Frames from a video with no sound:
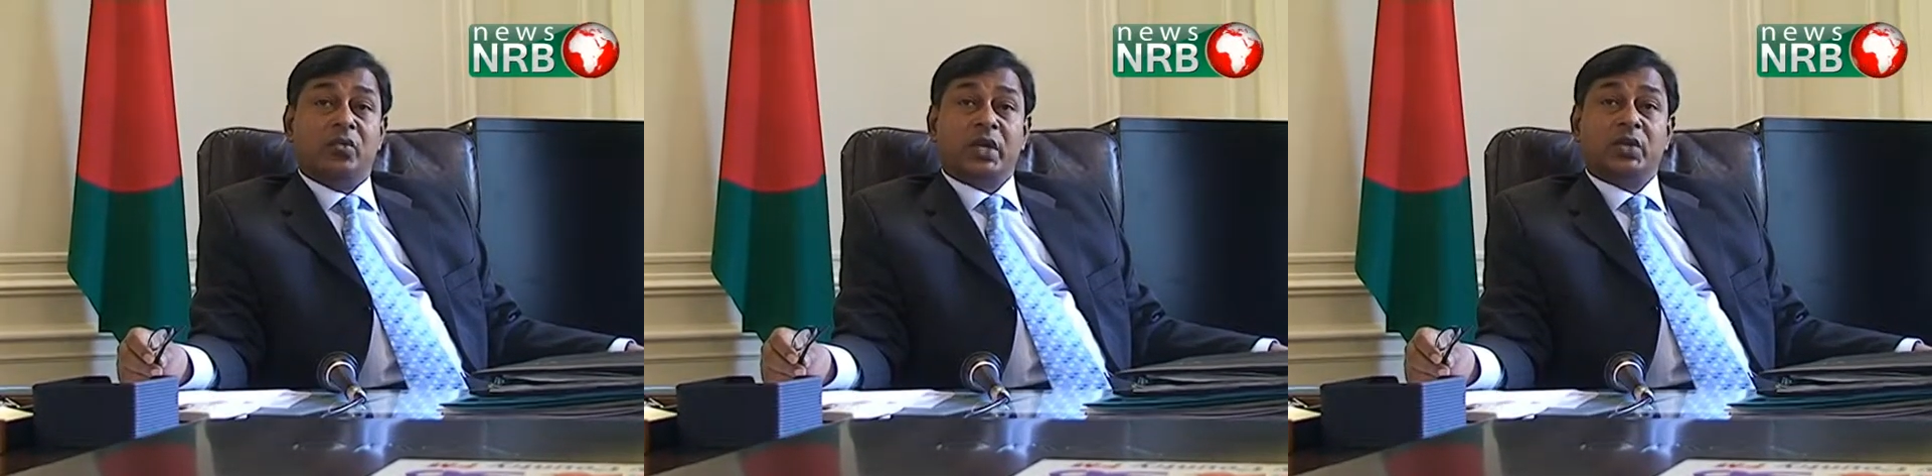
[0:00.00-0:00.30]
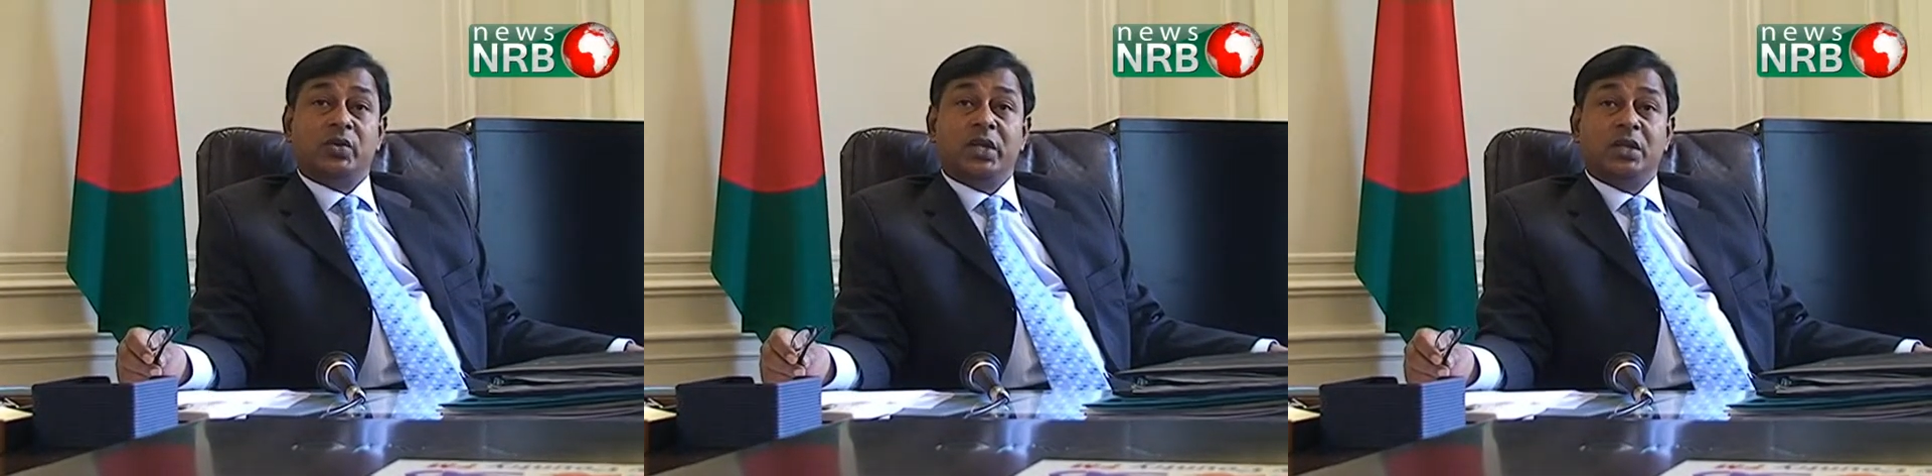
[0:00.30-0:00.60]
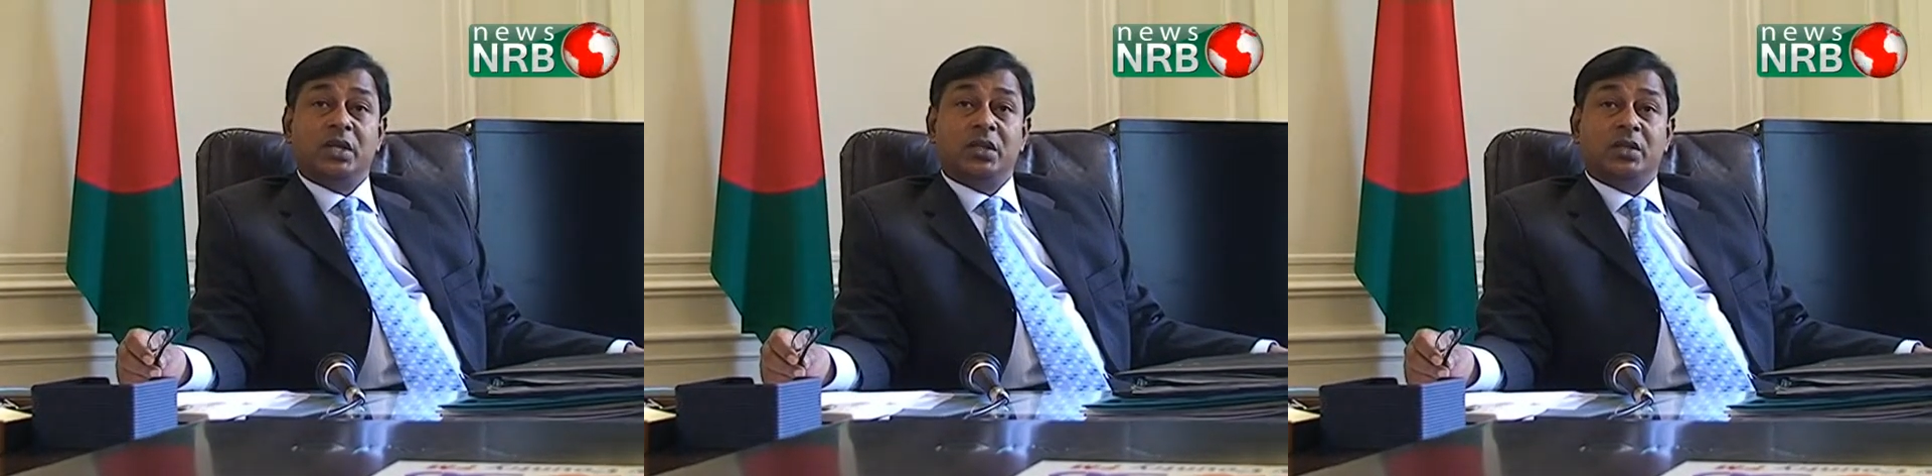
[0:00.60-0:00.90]
work
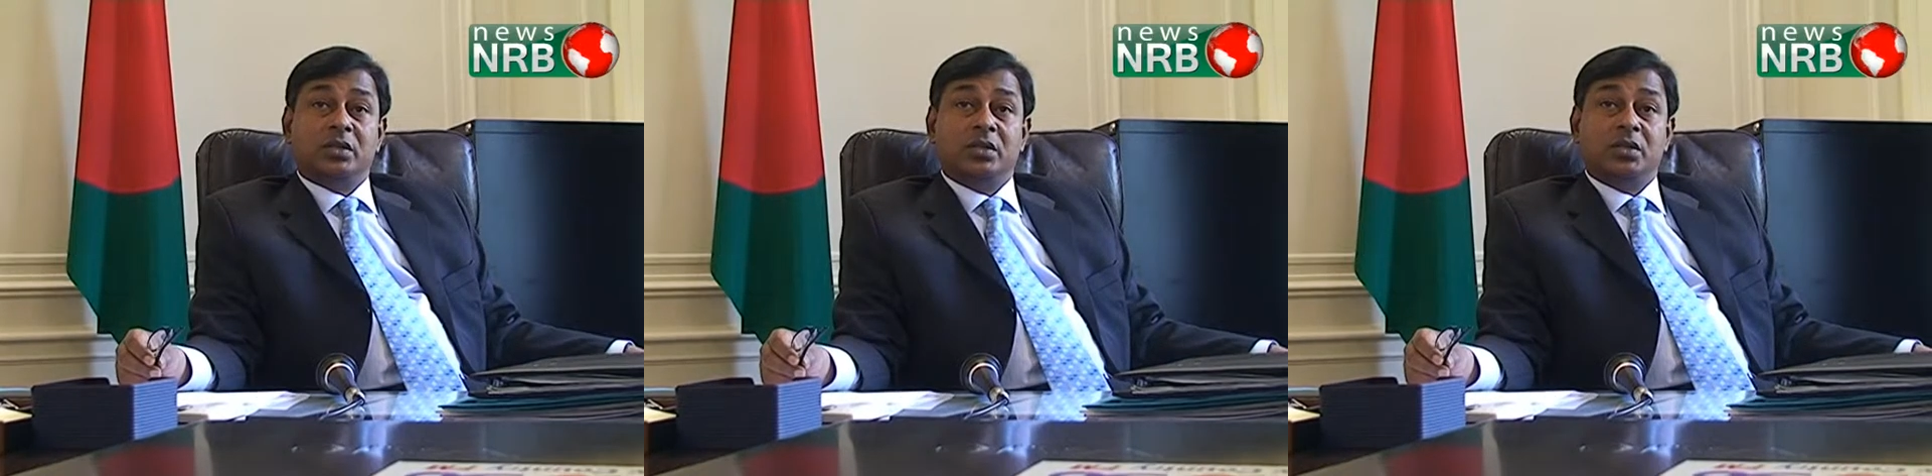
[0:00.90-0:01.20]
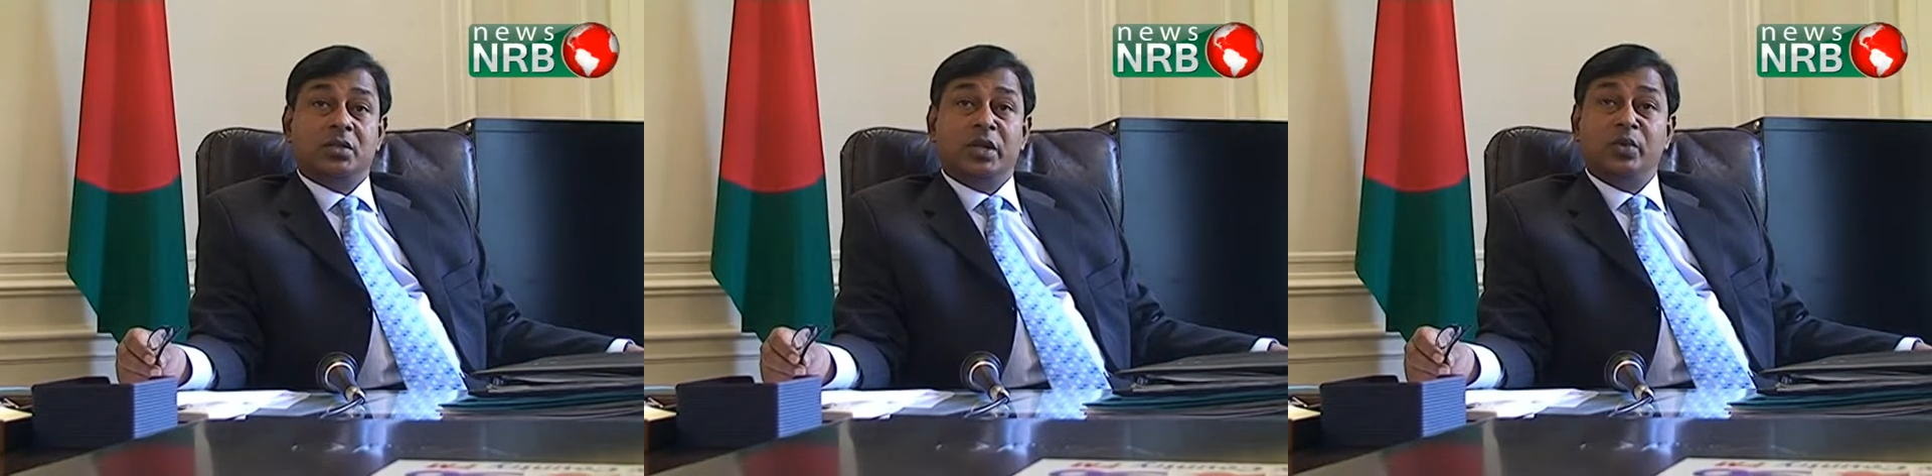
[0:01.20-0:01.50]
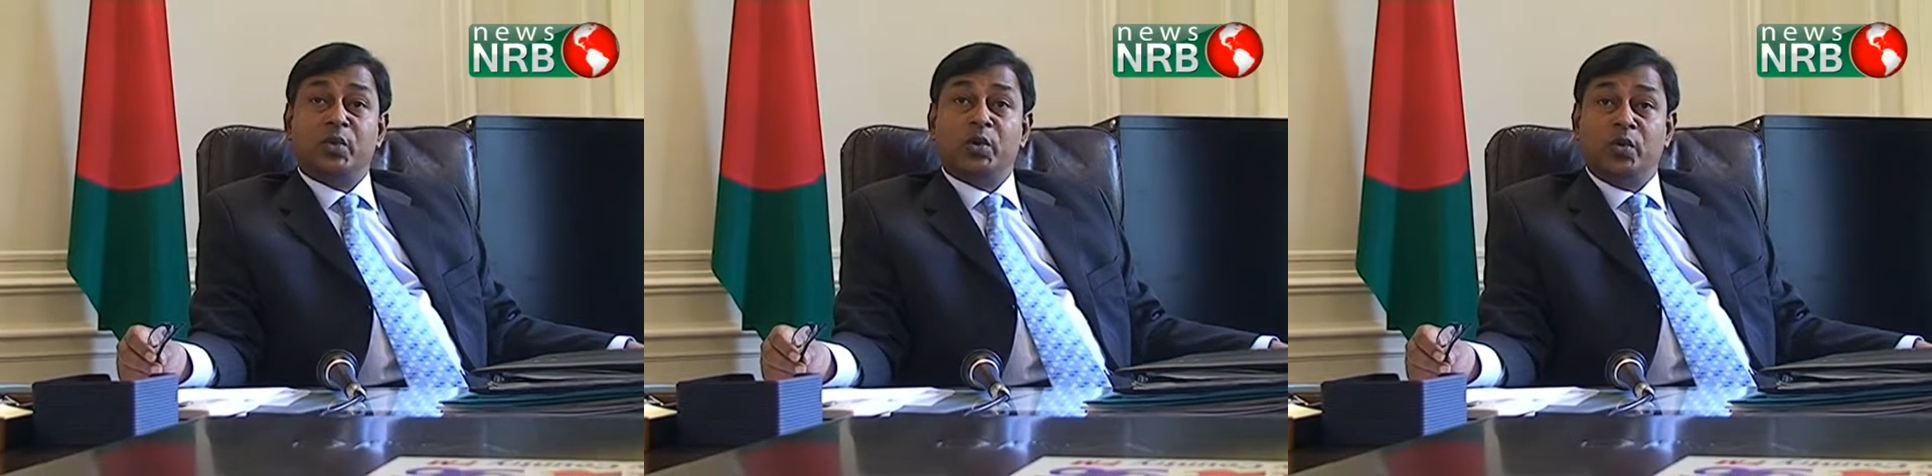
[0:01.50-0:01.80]
together to
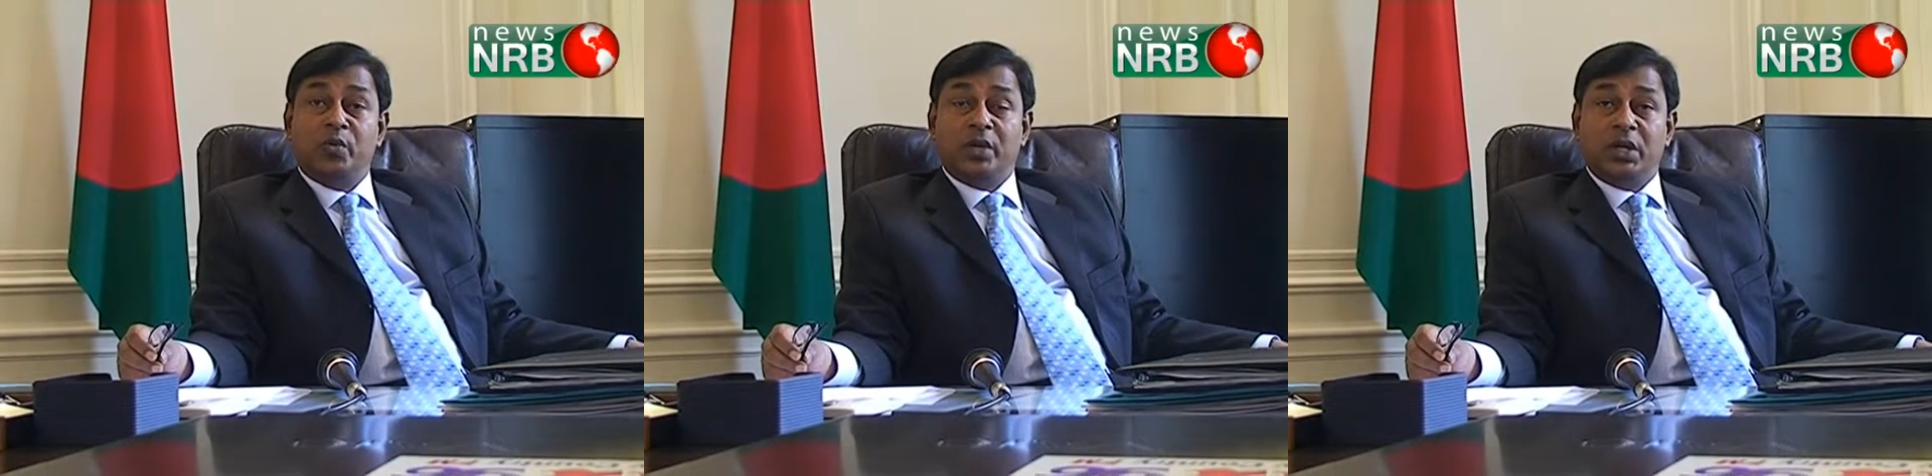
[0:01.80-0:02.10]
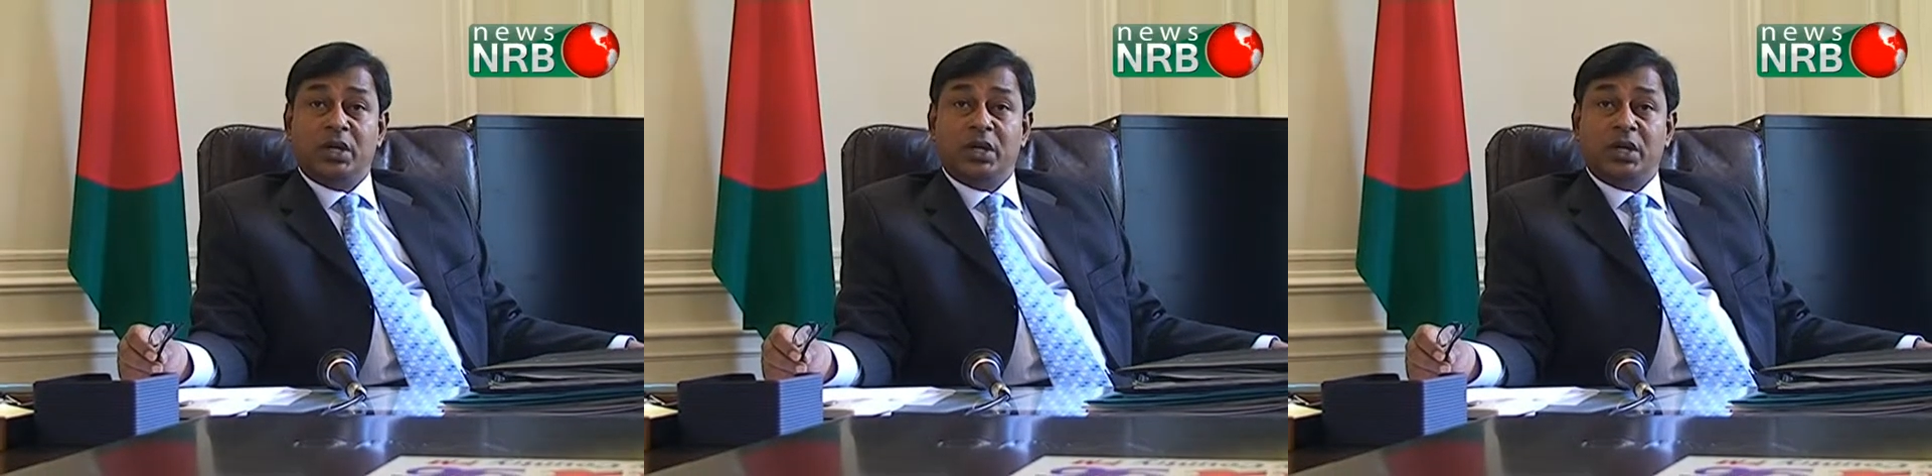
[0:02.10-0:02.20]
improve